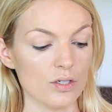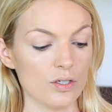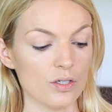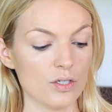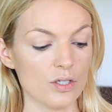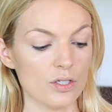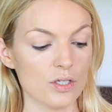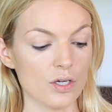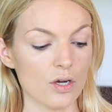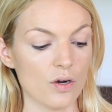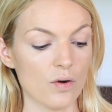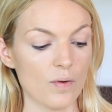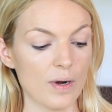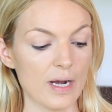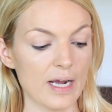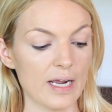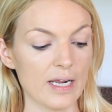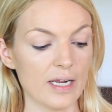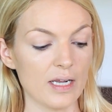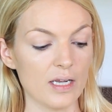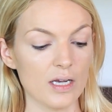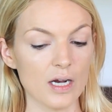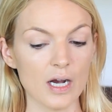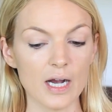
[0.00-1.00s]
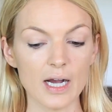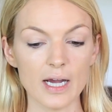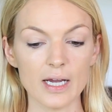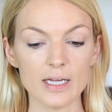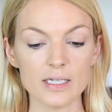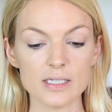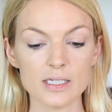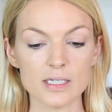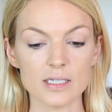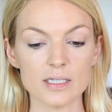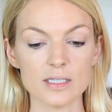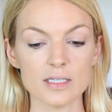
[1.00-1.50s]
So I
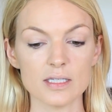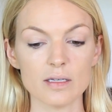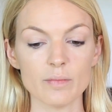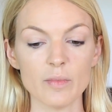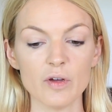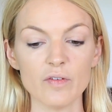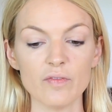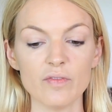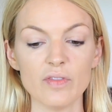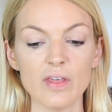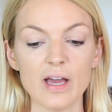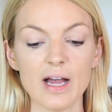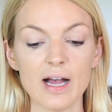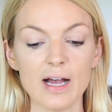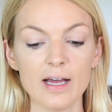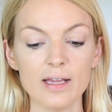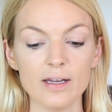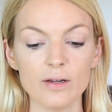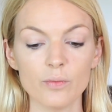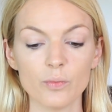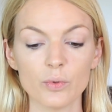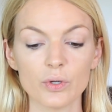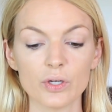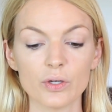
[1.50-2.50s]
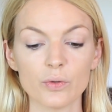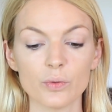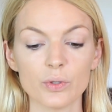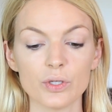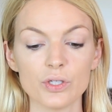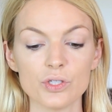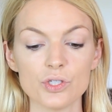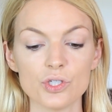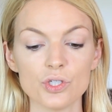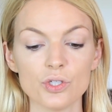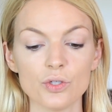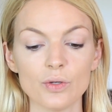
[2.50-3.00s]
got some of that and we're
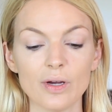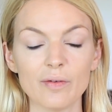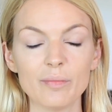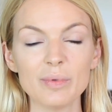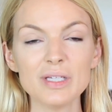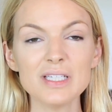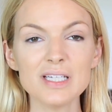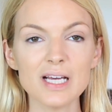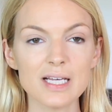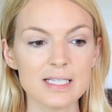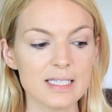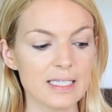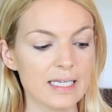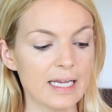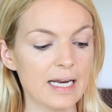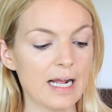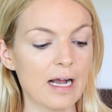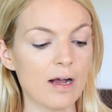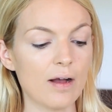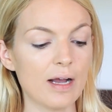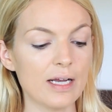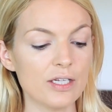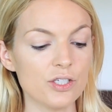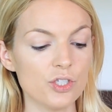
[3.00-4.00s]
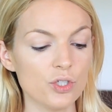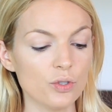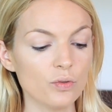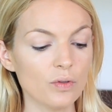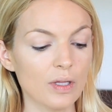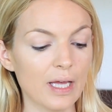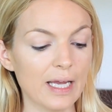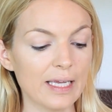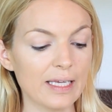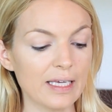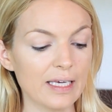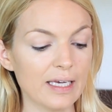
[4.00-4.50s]
going to, I've been testing it out. I
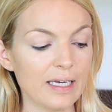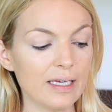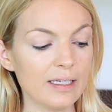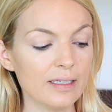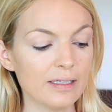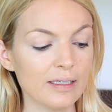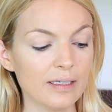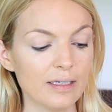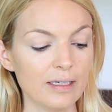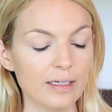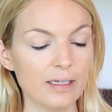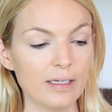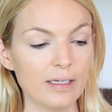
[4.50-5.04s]
do like it.